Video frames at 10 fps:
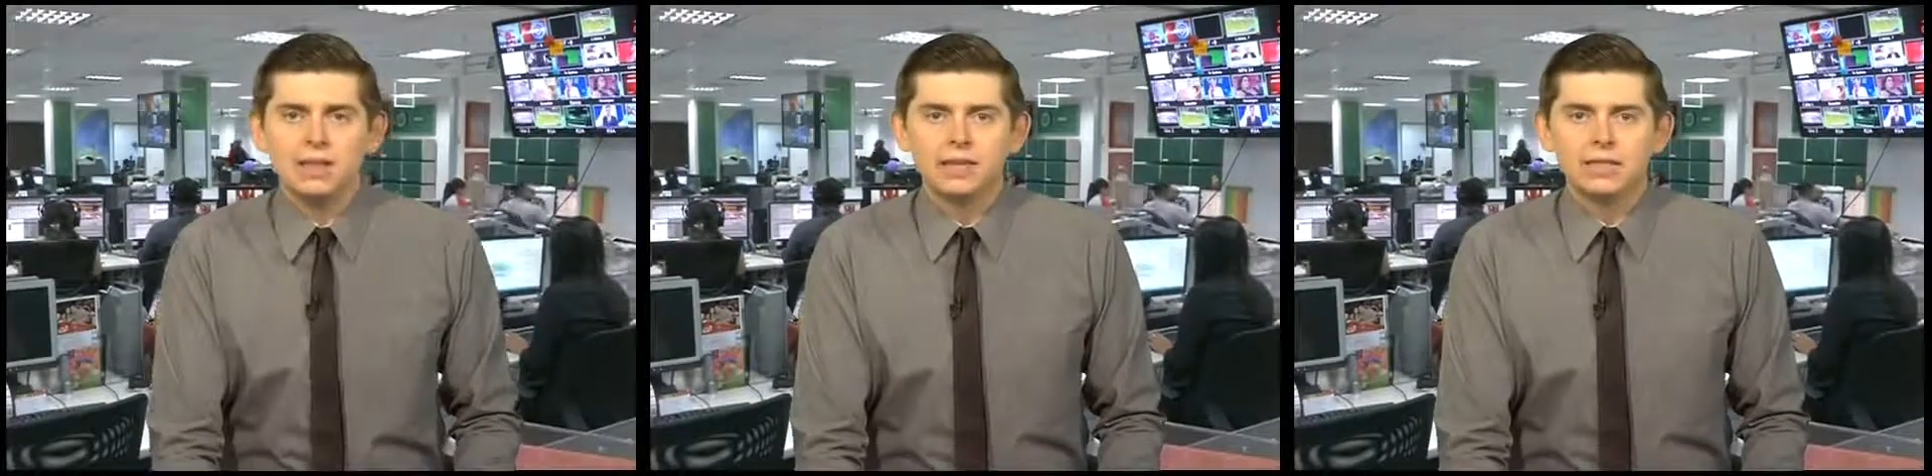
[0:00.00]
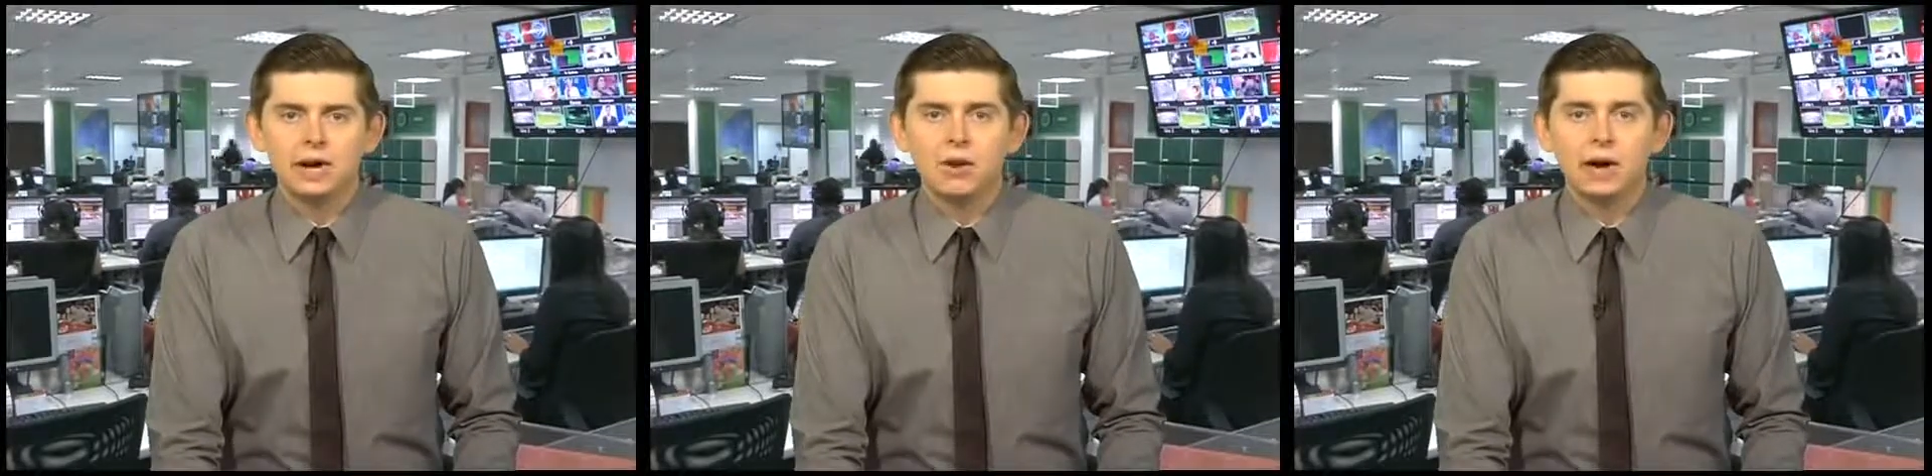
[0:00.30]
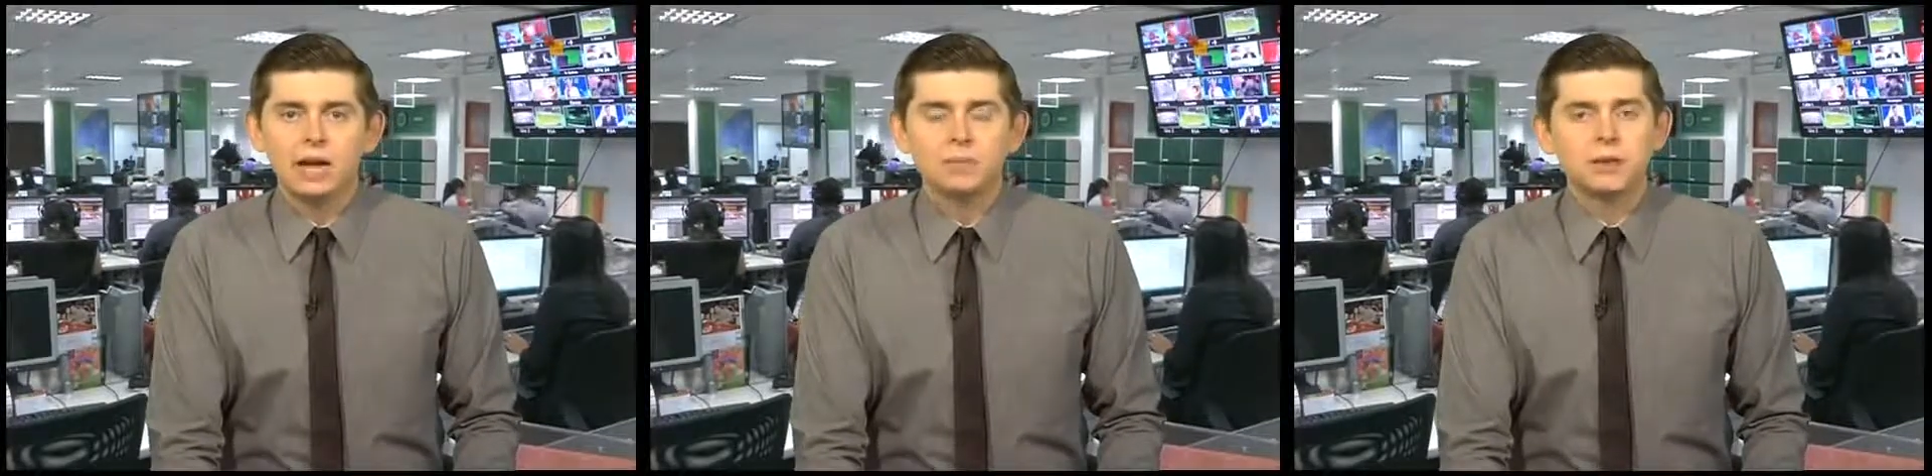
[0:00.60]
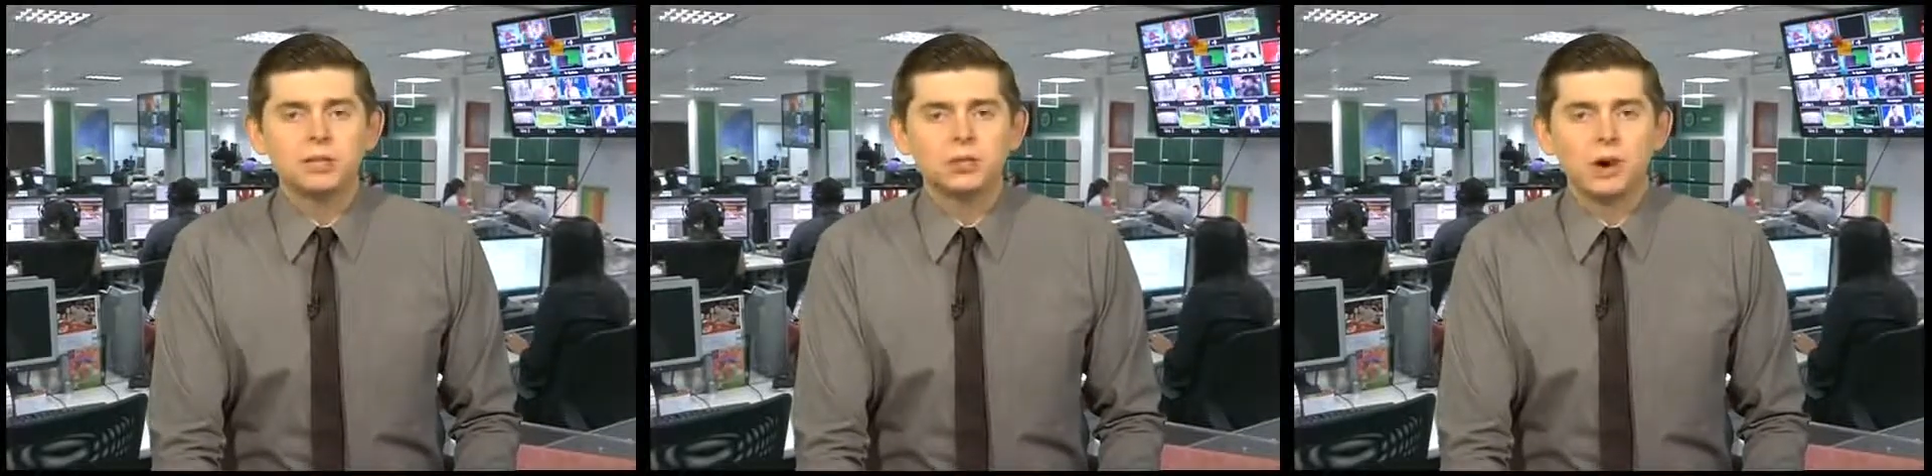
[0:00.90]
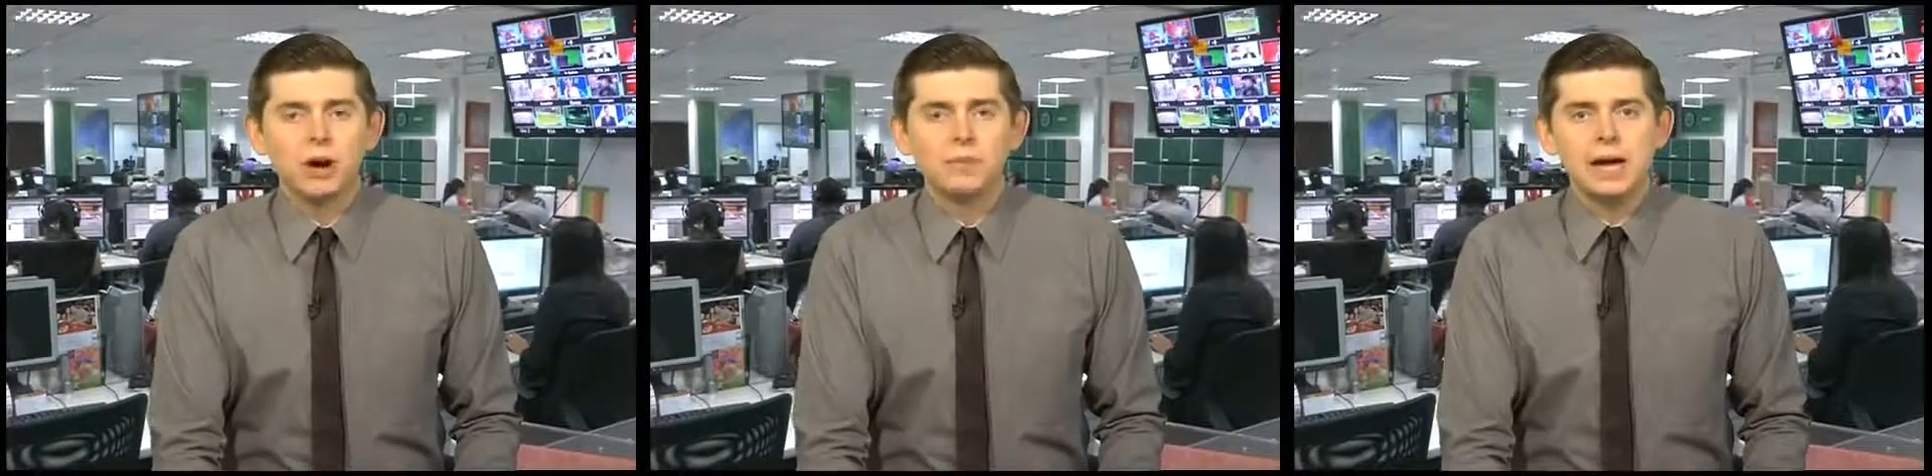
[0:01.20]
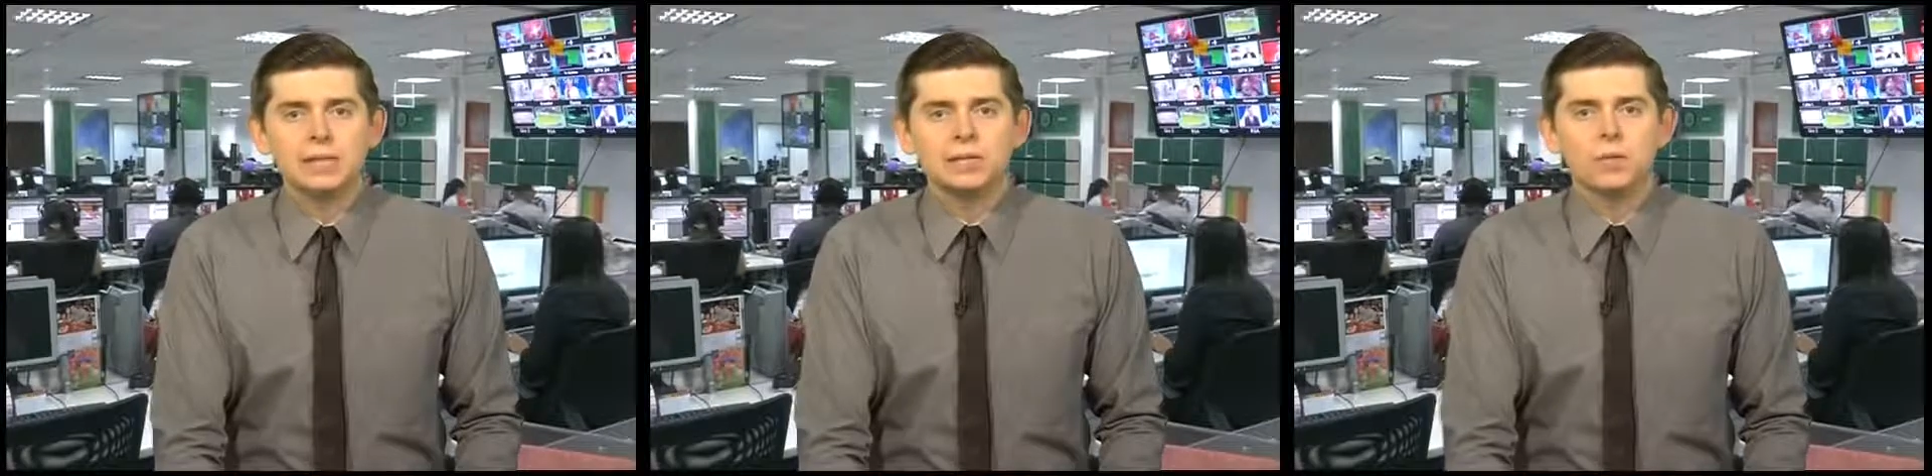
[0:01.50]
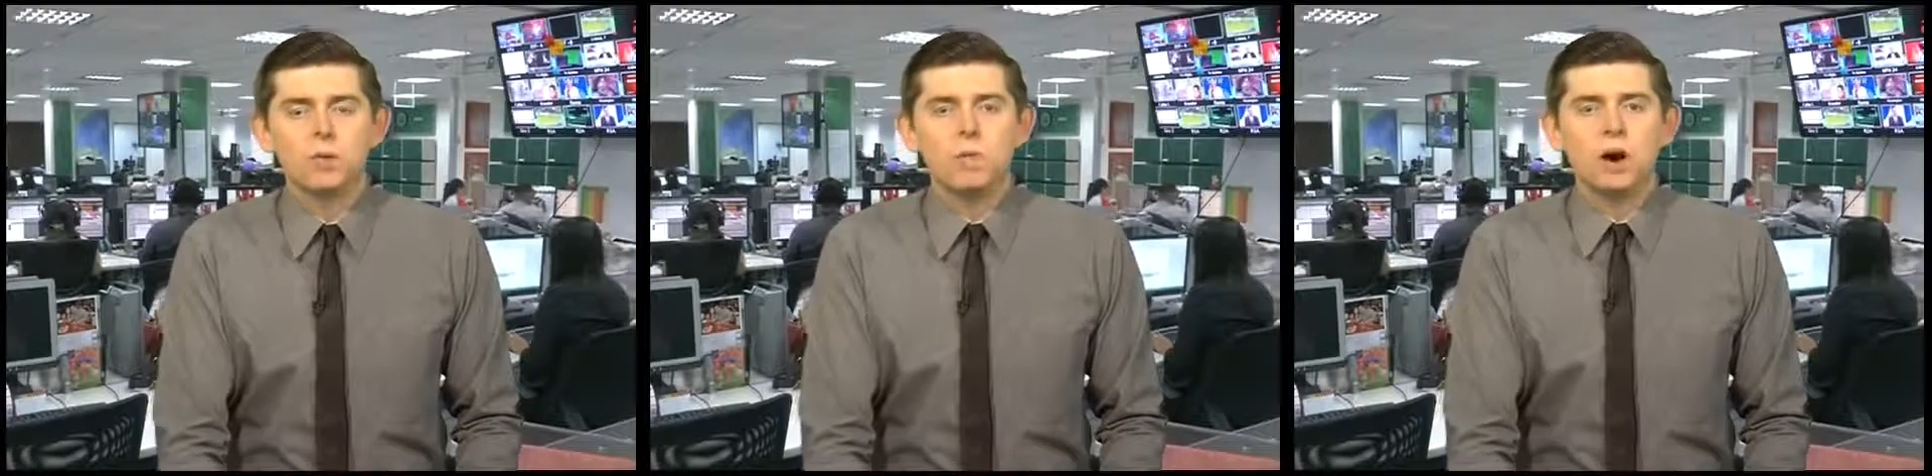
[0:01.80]
This era has been described as a
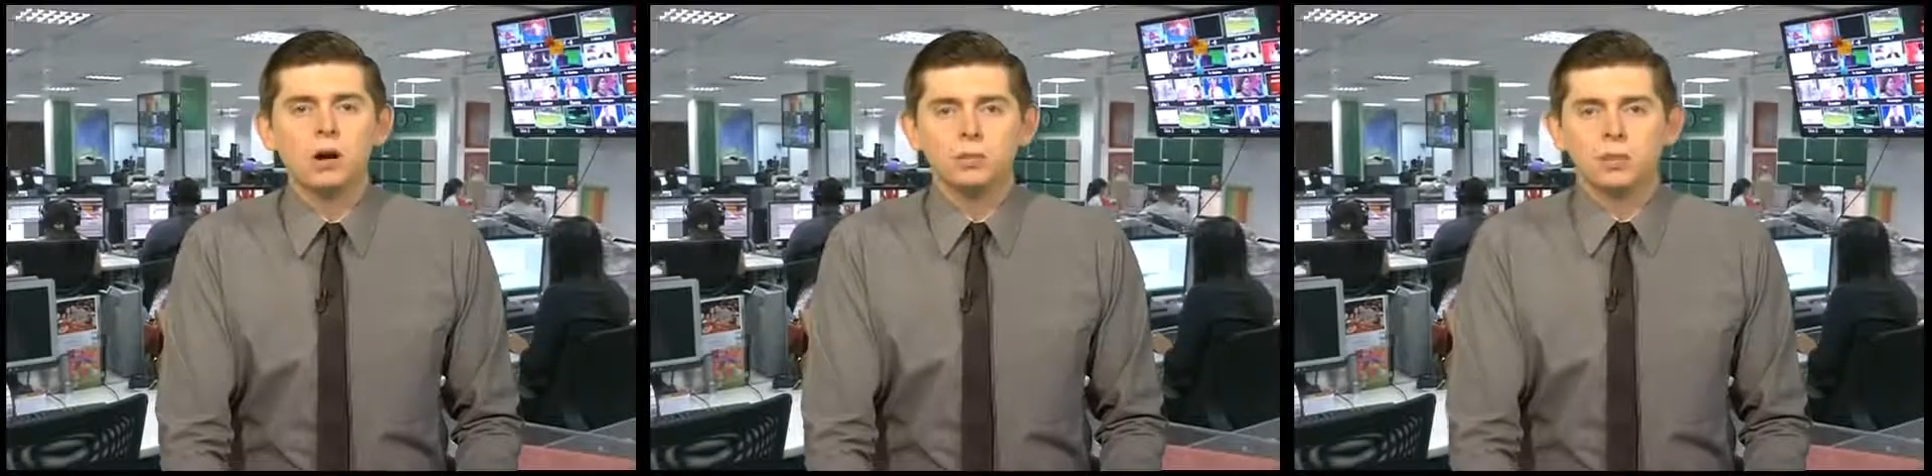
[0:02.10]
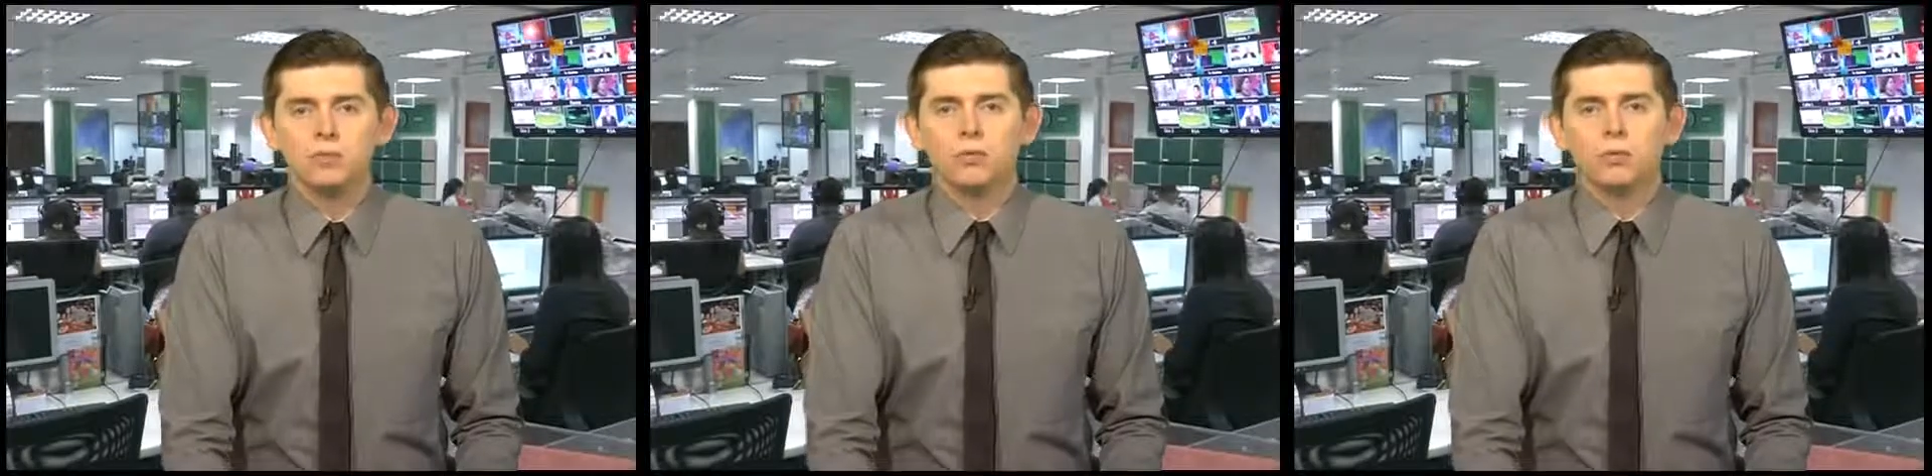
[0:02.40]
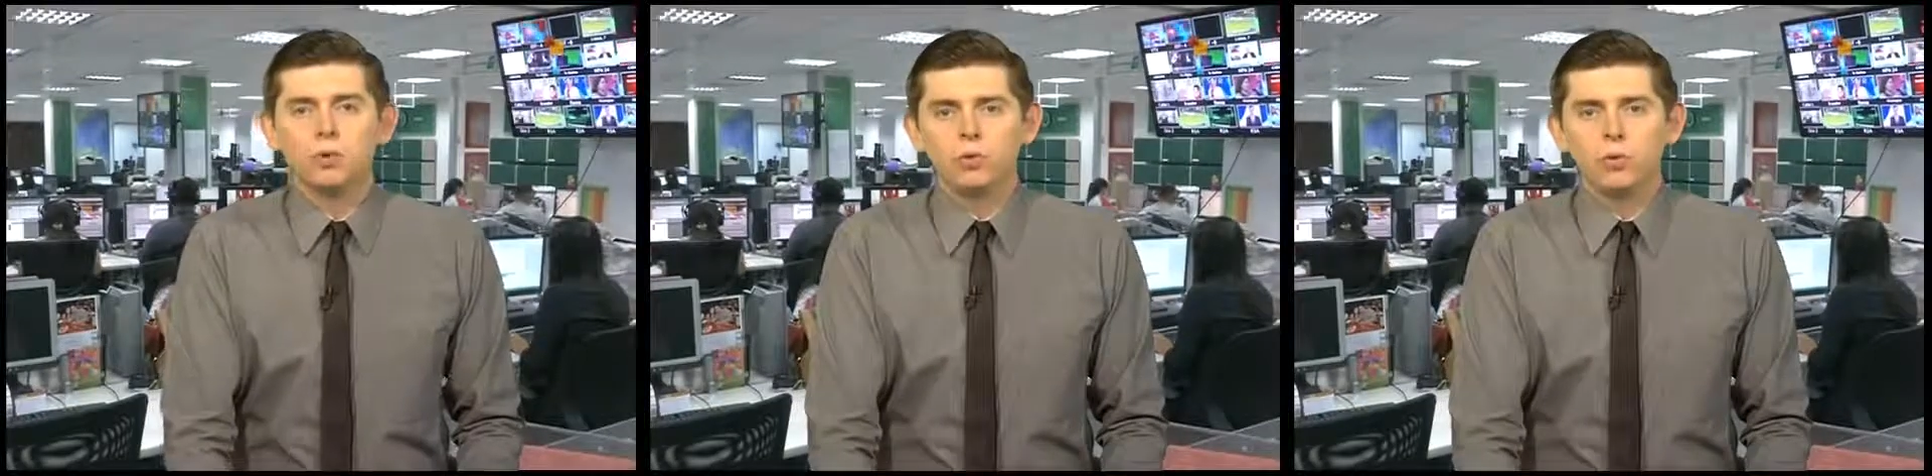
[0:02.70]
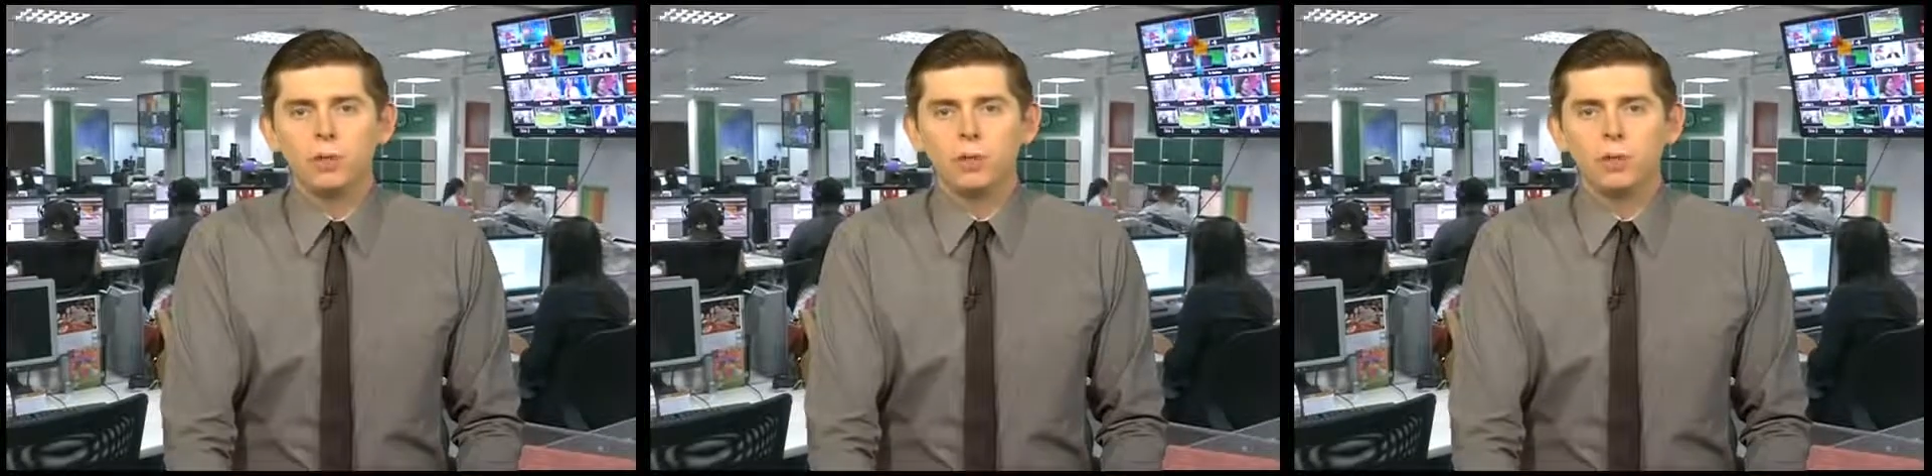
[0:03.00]
remarkably fruitful